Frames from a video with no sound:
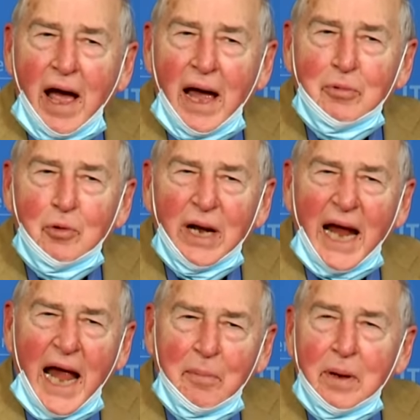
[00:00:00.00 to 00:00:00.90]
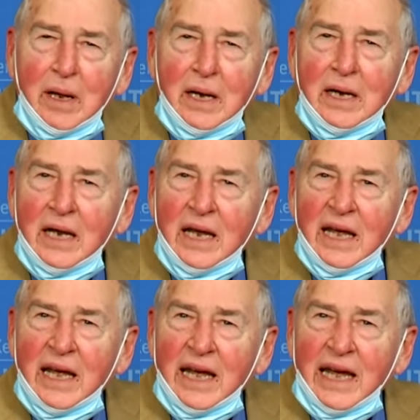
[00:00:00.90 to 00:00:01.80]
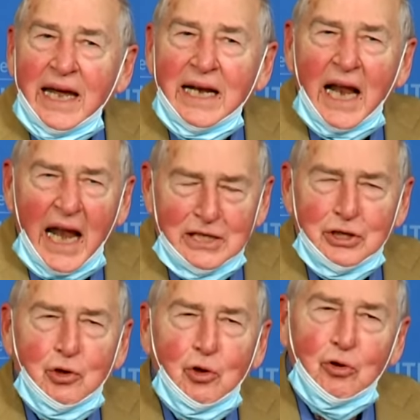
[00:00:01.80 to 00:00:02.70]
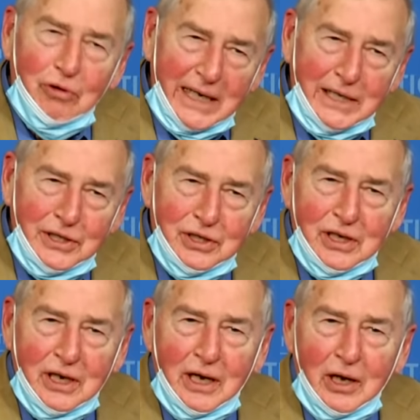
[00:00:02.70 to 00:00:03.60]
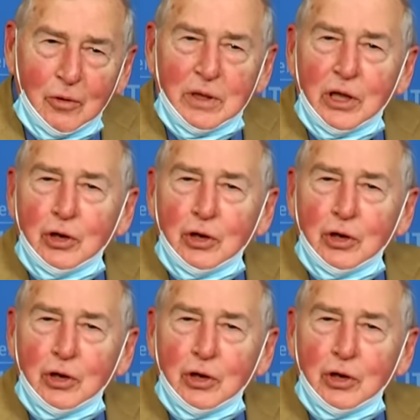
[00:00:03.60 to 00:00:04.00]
in classical Greece when the two great city-states